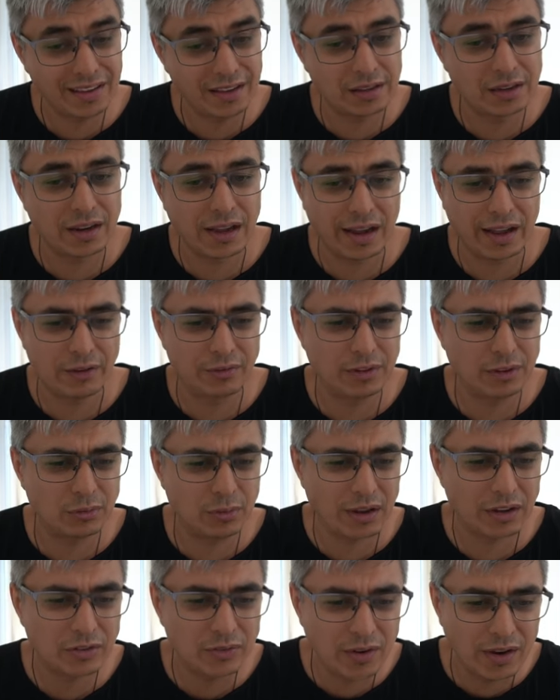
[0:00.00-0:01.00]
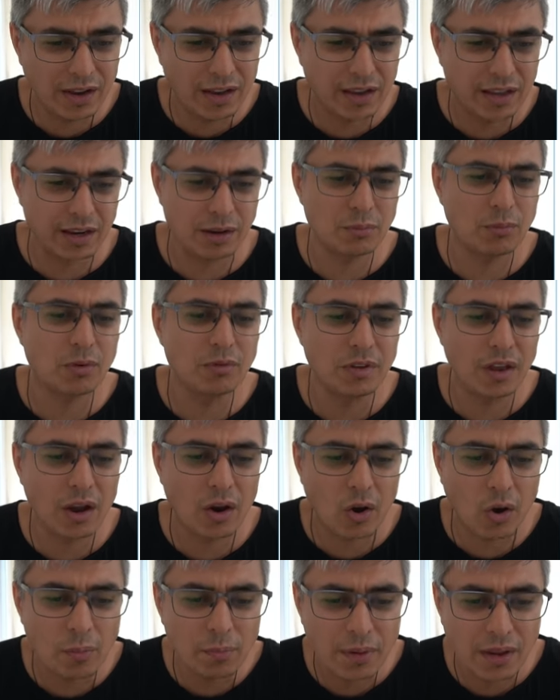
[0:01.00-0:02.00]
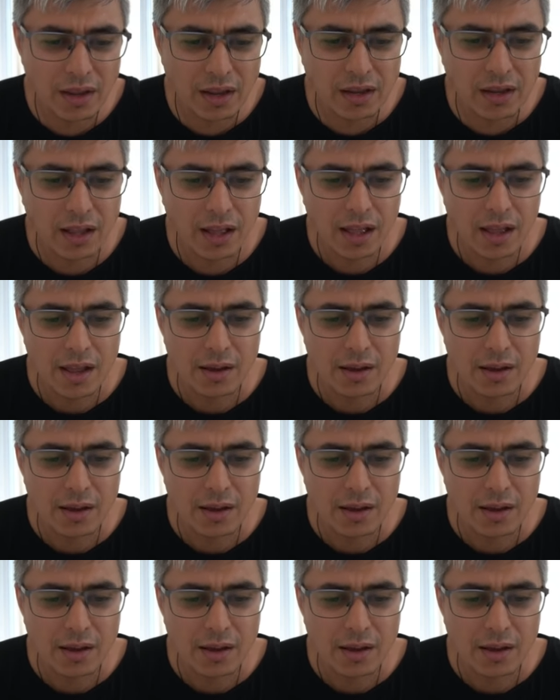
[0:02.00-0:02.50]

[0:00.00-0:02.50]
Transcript: in IFC2X3, removing copying